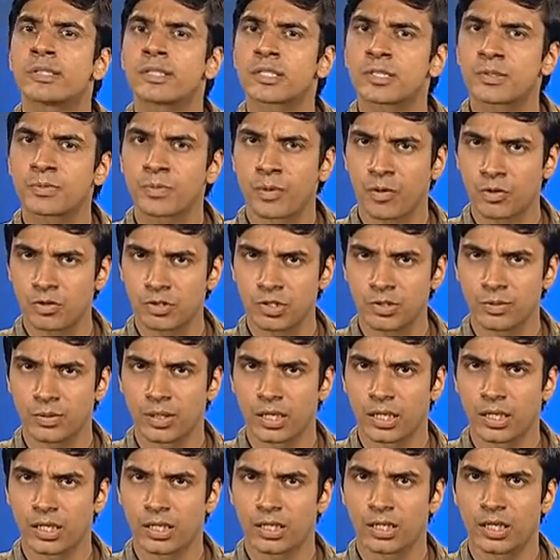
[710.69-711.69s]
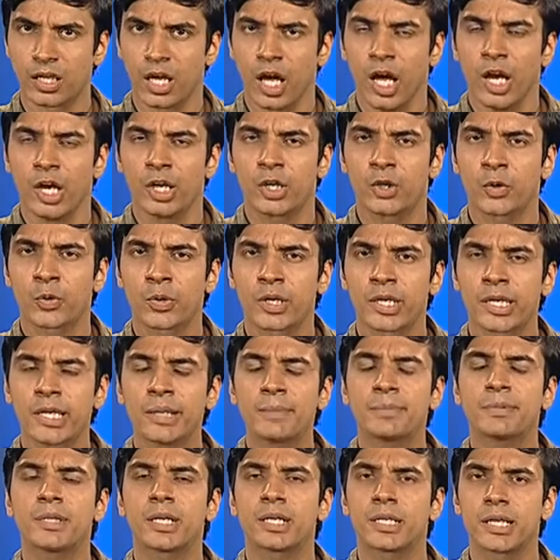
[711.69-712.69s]
responsible to
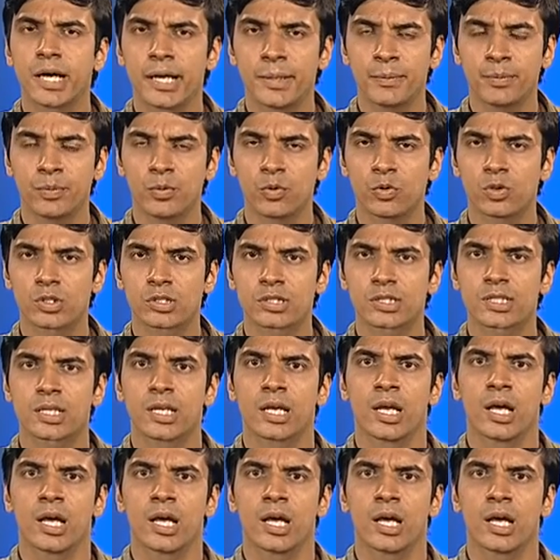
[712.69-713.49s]
keep the dipoles